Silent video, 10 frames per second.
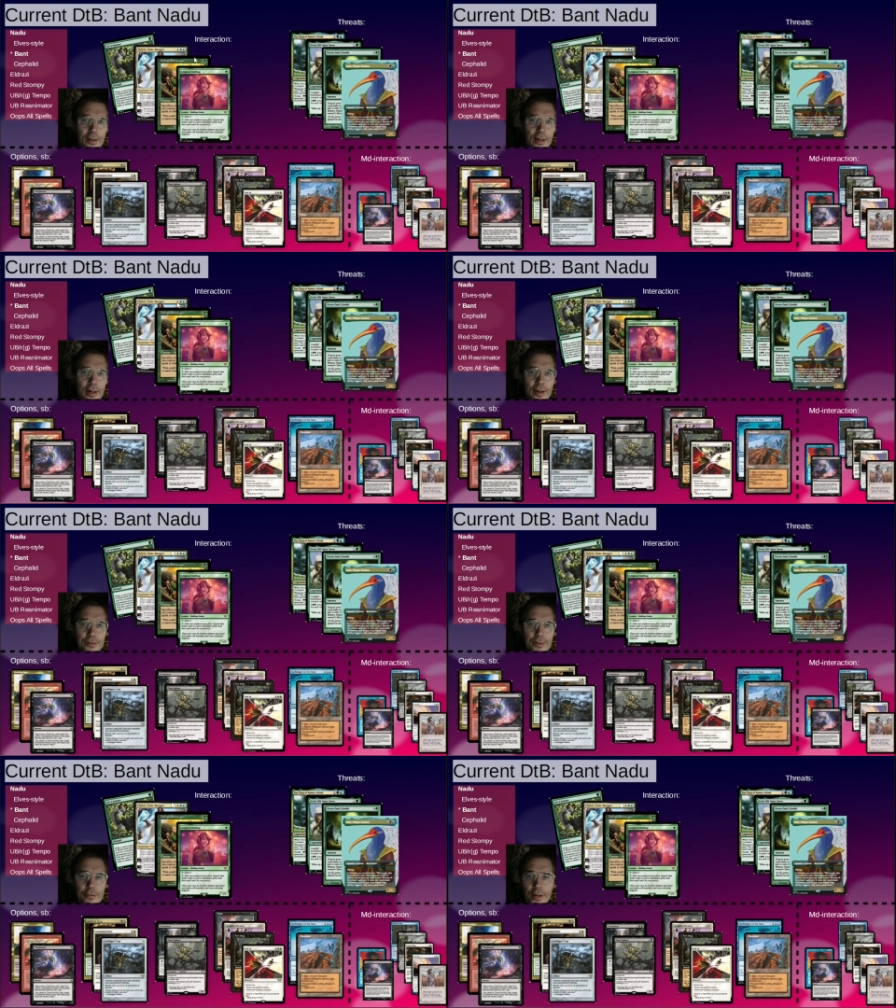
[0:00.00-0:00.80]

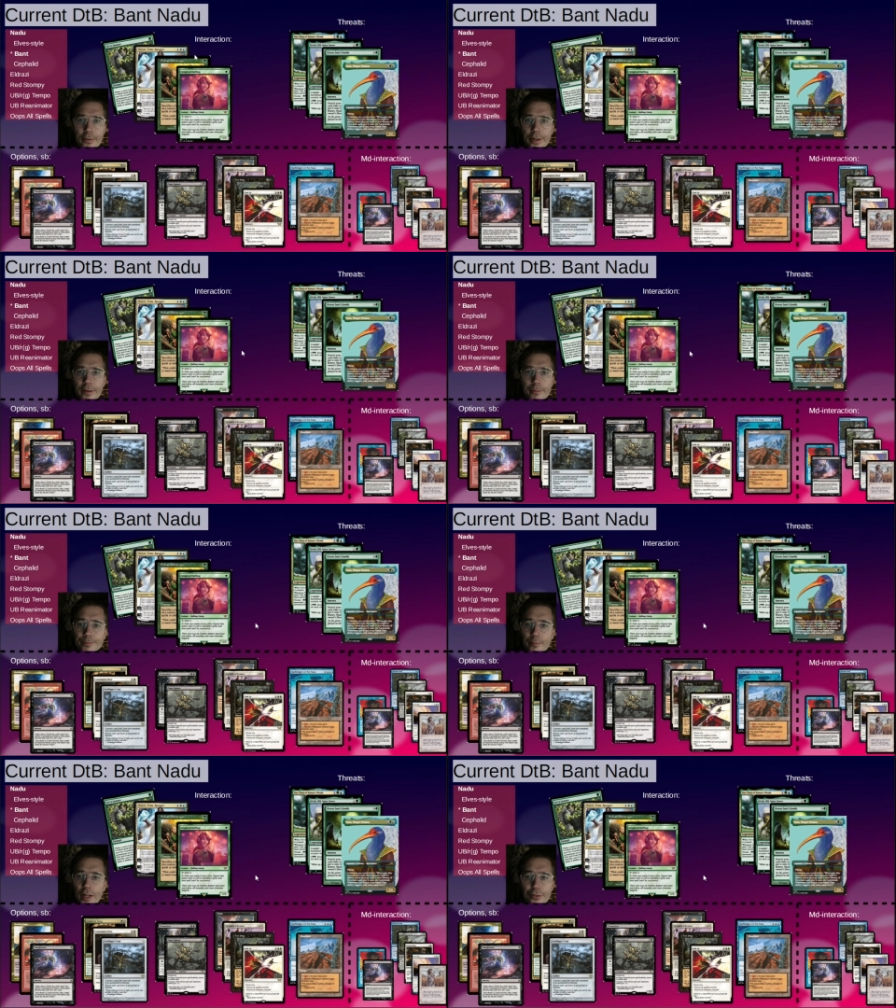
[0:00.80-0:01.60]
Teferi.
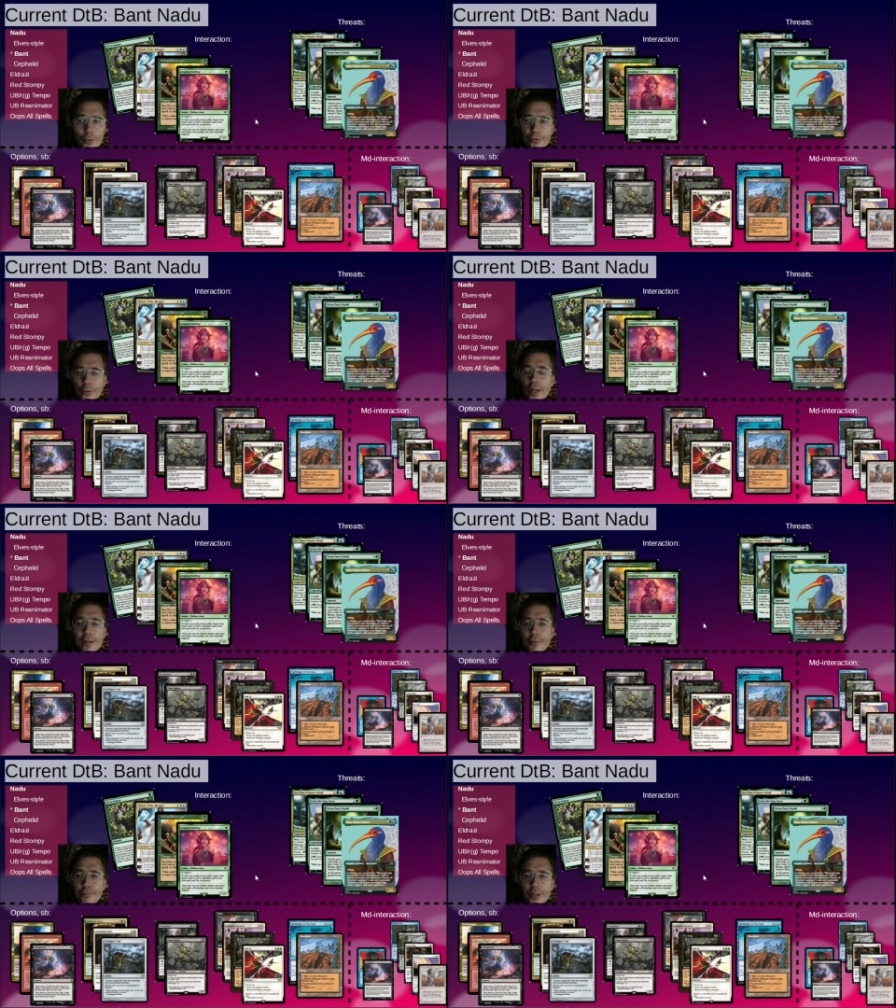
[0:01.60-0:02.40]
So yeah,
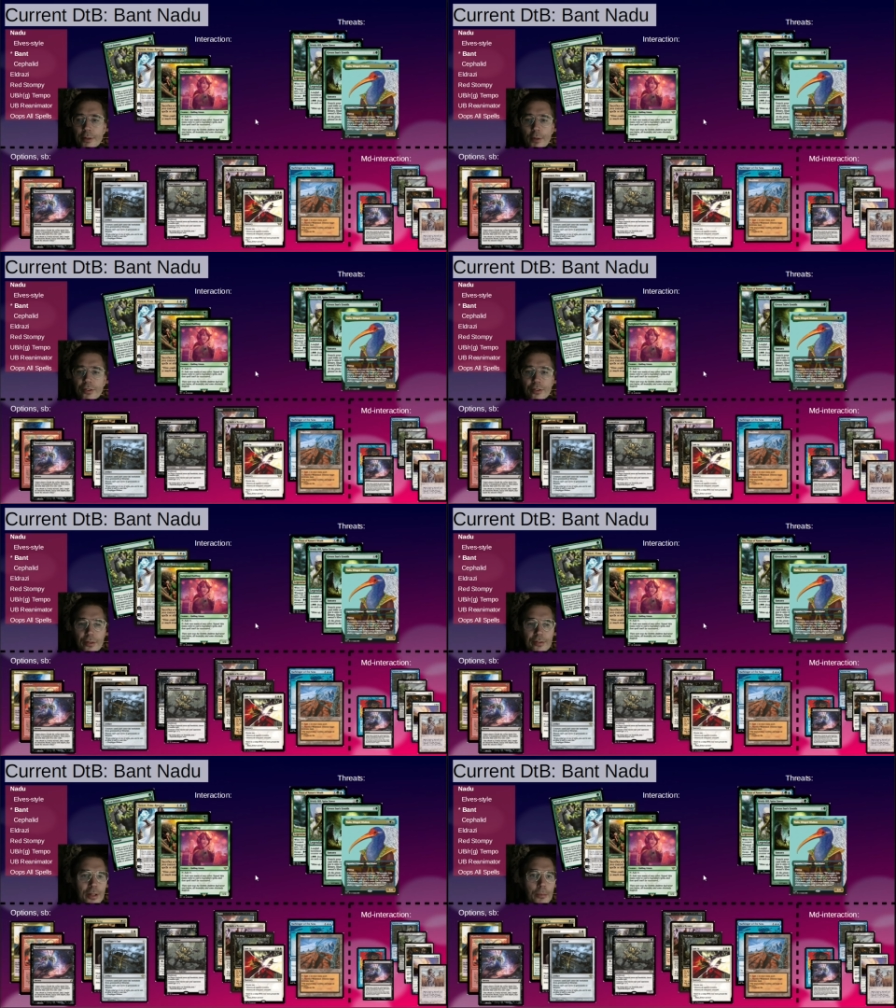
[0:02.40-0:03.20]
it's pretty much a
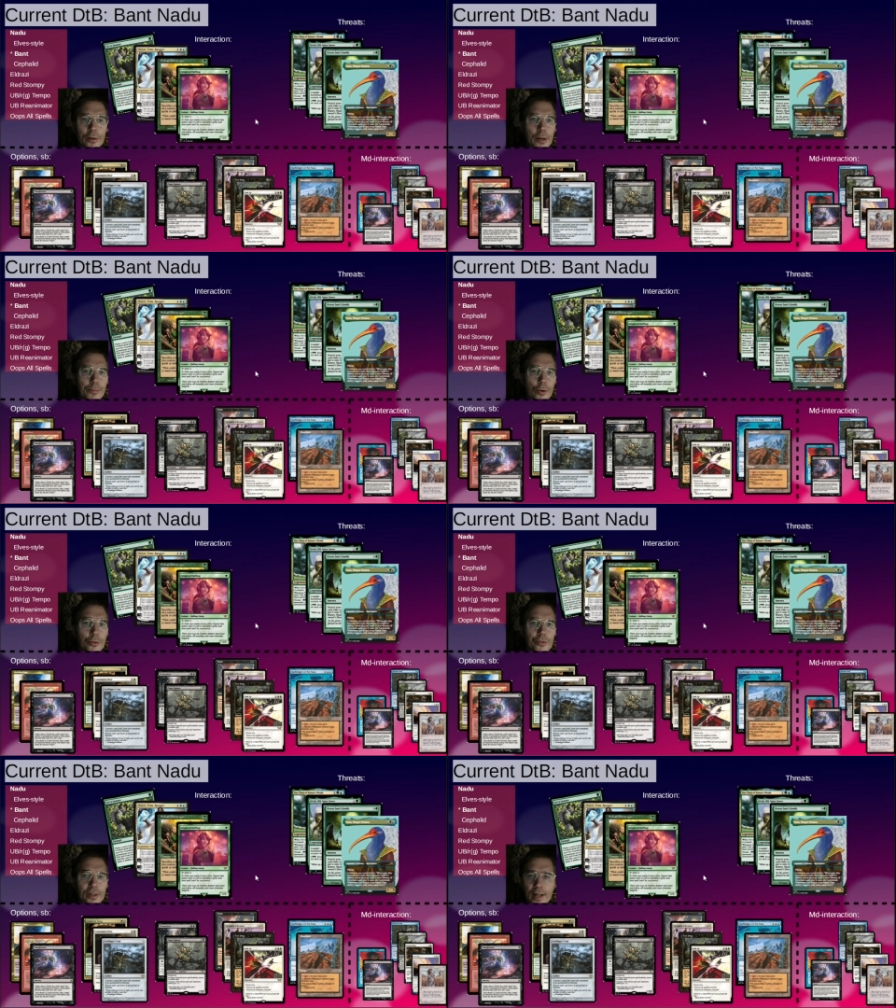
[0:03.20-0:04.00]
similar
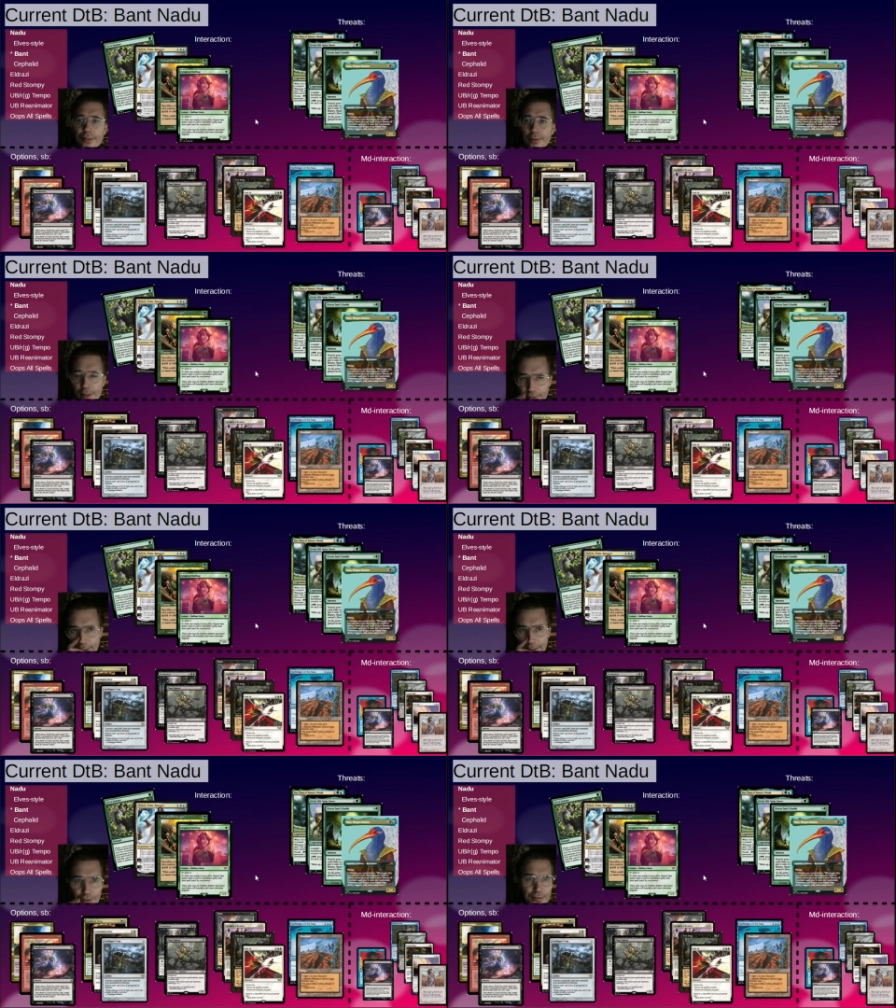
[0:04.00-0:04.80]
approach in answering this
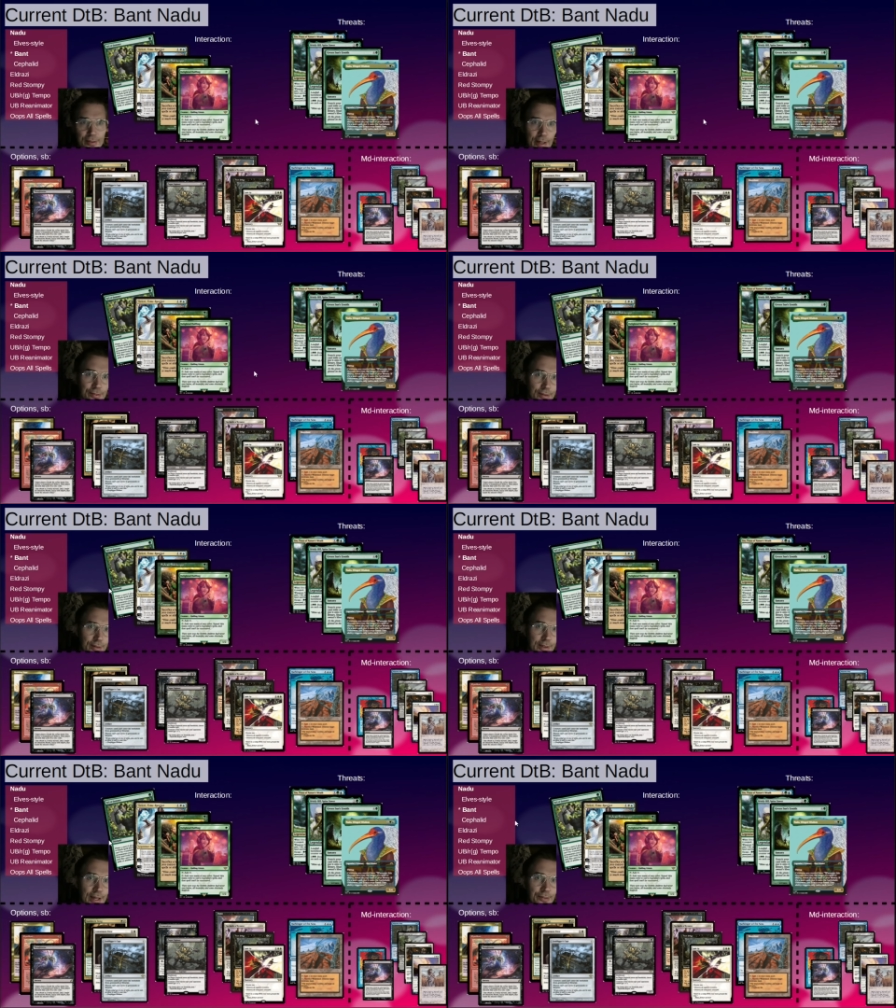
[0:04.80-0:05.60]
deck as
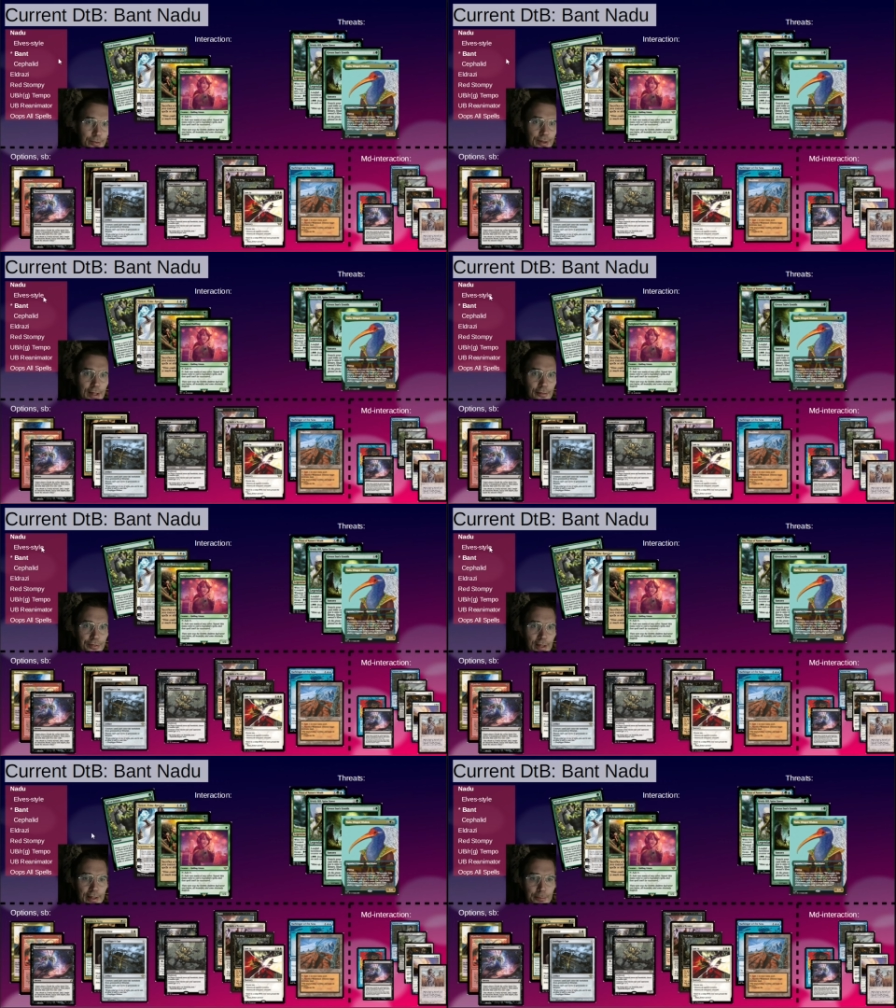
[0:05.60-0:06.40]
in answering the Elf style deck.